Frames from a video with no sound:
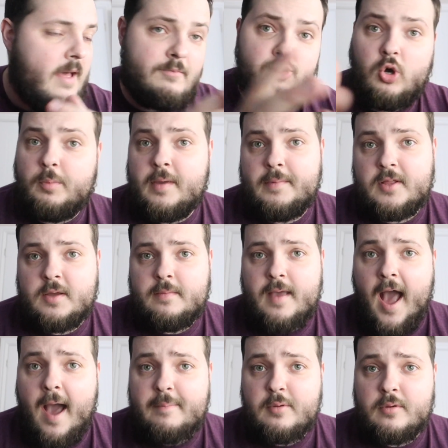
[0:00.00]
I'm sure people are going to
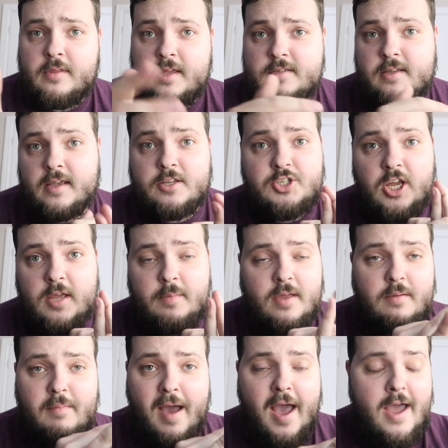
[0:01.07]
be happy with this, like
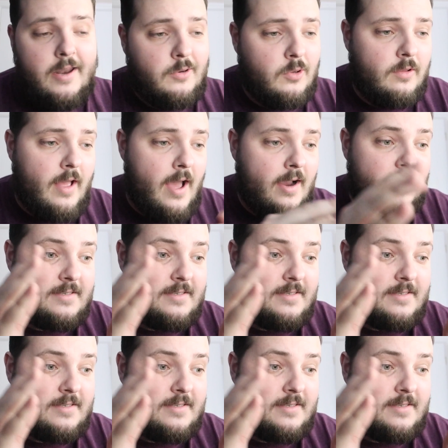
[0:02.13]
Jamie, Matt and all that,